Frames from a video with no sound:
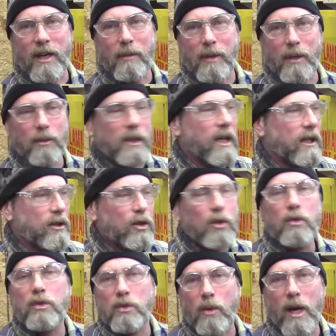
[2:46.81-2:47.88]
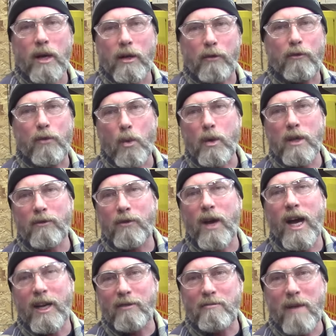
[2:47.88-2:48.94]
I mean, we did cruise around at
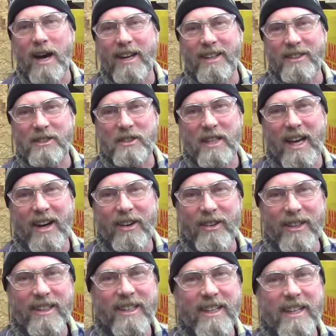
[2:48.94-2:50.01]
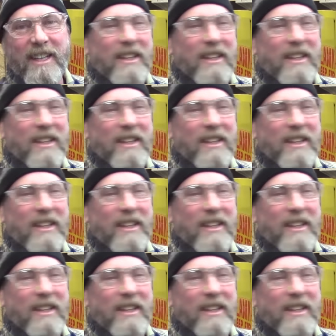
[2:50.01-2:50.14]
45 miles an hour.